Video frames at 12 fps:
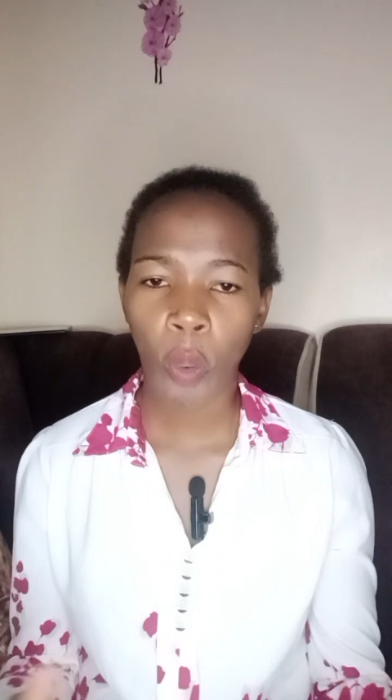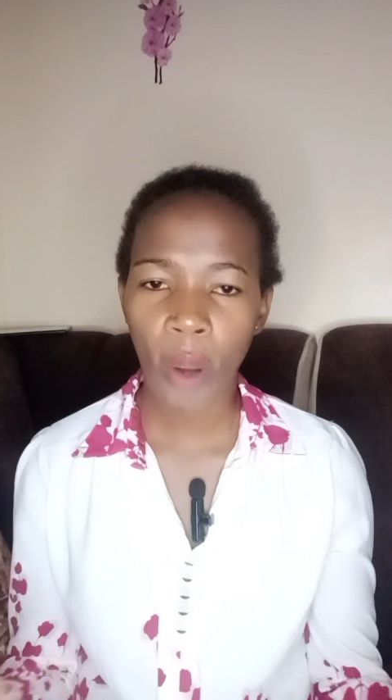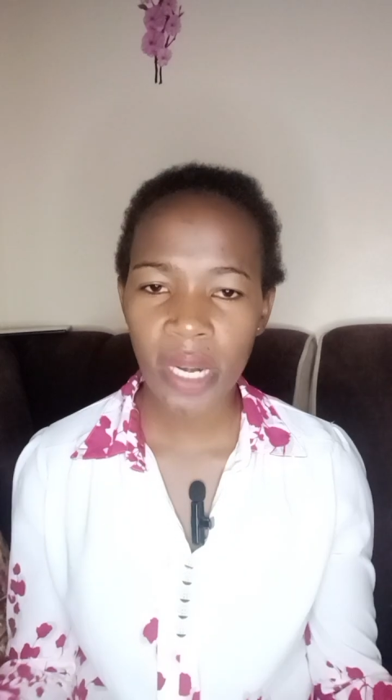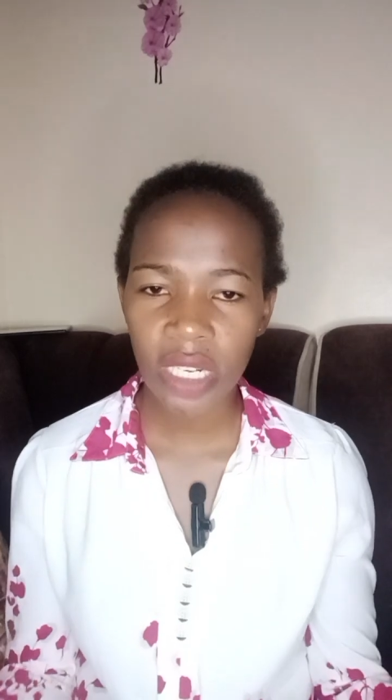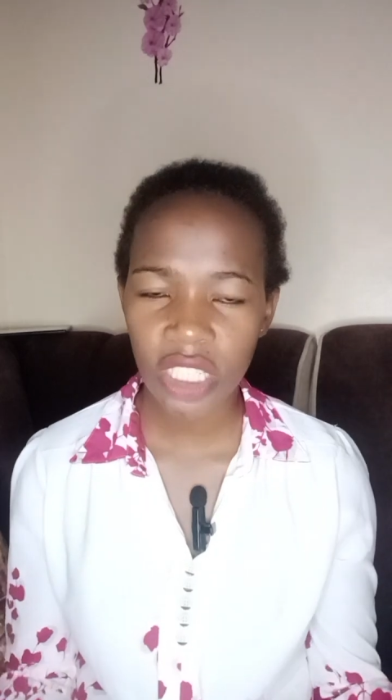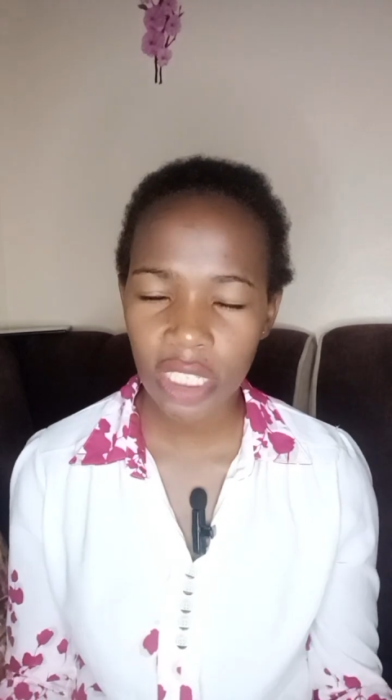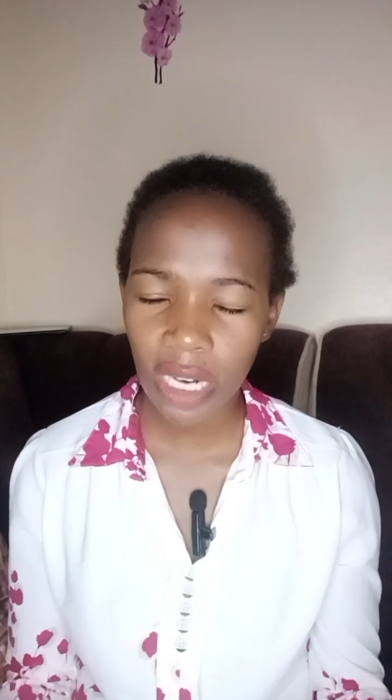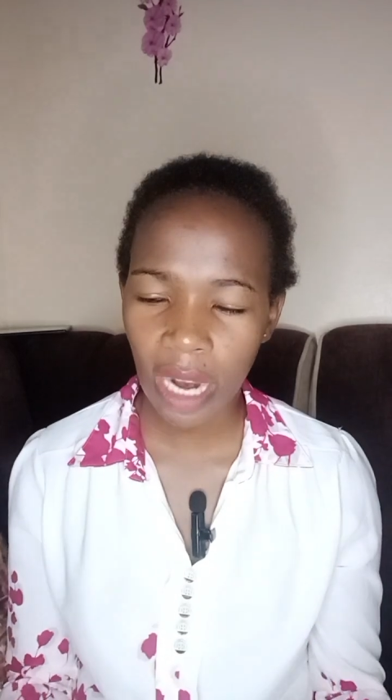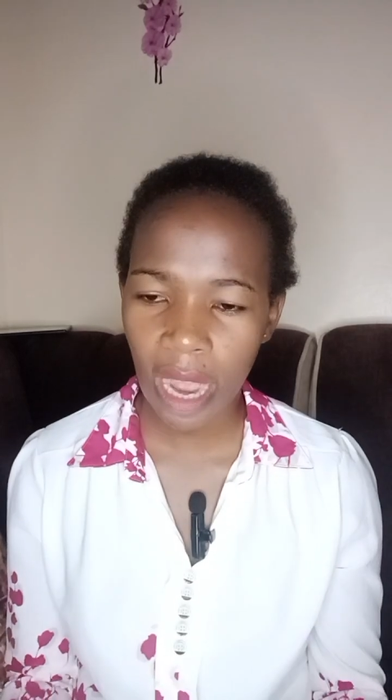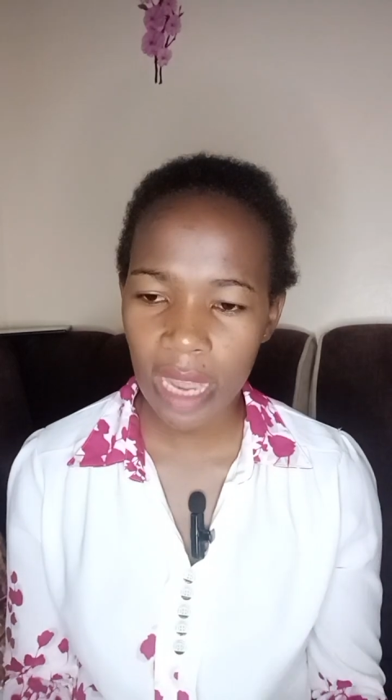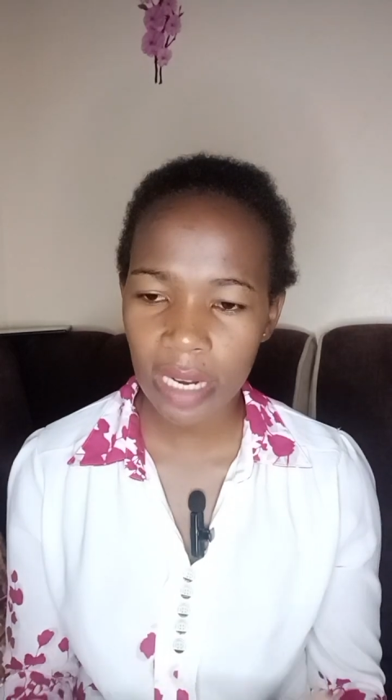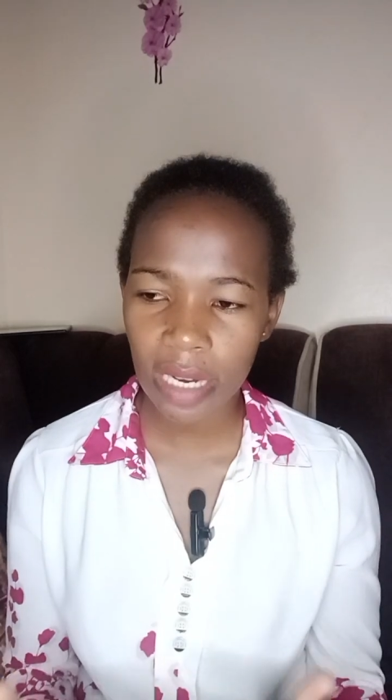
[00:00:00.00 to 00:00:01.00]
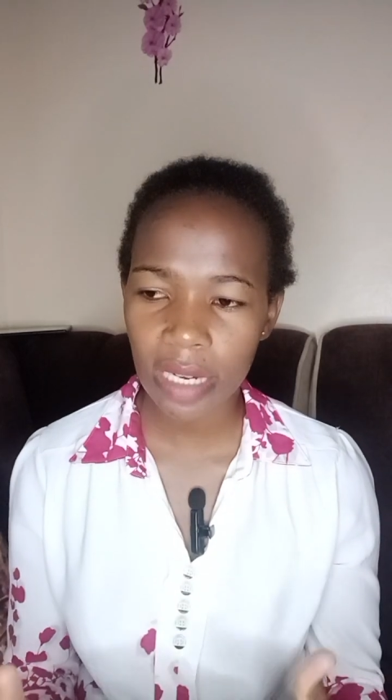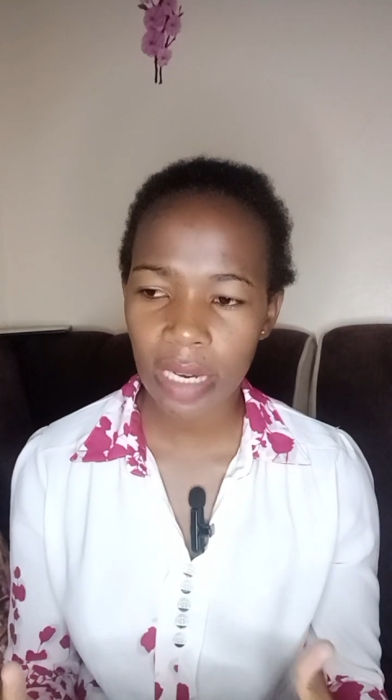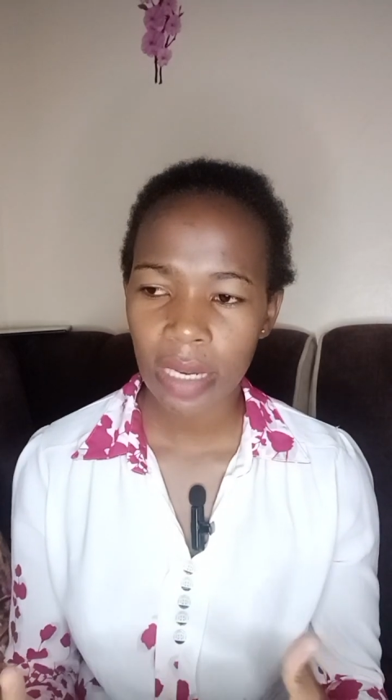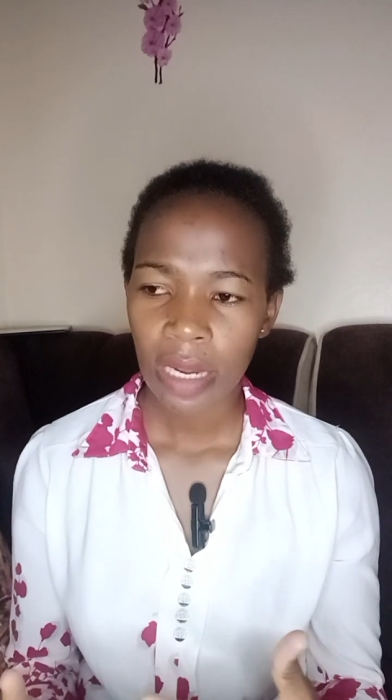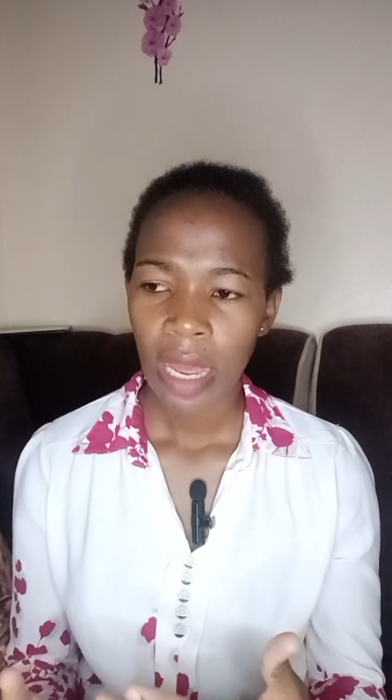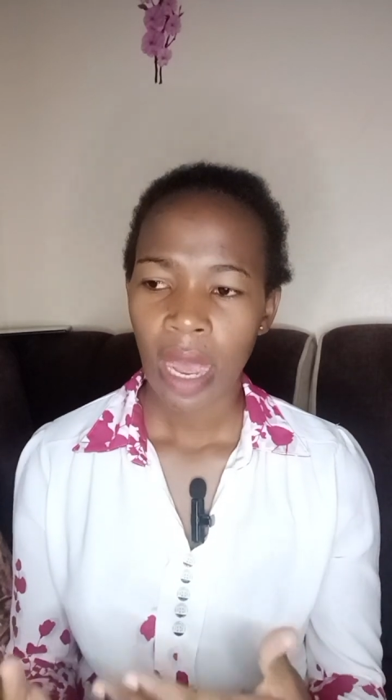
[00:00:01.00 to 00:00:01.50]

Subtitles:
when she carried